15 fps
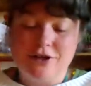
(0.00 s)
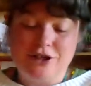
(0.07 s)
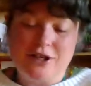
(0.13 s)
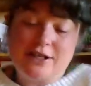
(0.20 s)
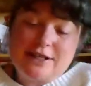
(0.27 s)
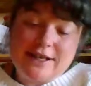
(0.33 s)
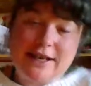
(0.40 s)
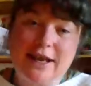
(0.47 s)

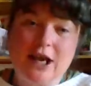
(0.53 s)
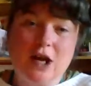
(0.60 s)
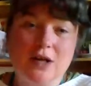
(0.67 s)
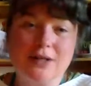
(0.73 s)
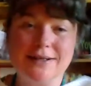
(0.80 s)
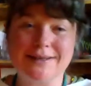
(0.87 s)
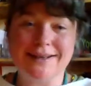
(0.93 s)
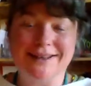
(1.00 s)
shits and
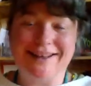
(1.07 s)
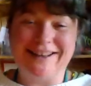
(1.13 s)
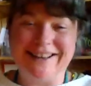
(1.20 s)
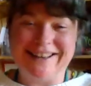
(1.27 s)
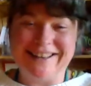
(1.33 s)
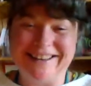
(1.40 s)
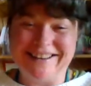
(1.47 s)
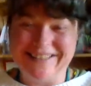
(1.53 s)
giggles.
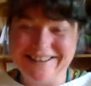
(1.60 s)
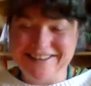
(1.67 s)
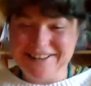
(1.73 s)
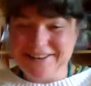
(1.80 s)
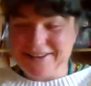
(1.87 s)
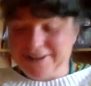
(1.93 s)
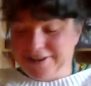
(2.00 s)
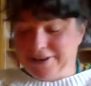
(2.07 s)

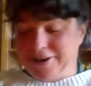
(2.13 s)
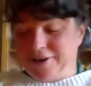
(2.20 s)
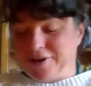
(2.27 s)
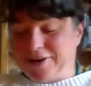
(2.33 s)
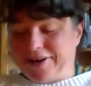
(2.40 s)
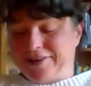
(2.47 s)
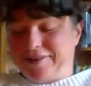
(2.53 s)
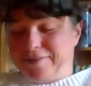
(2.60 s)

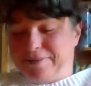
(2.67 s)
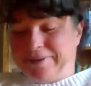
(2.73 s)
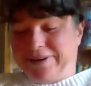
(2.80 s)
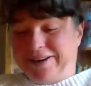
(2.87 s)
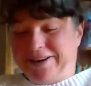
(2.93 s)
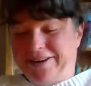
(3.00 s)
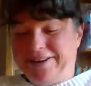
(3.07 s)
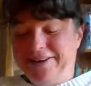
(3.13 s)
Okay,
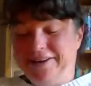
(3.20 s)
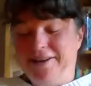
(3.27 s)
Spirit.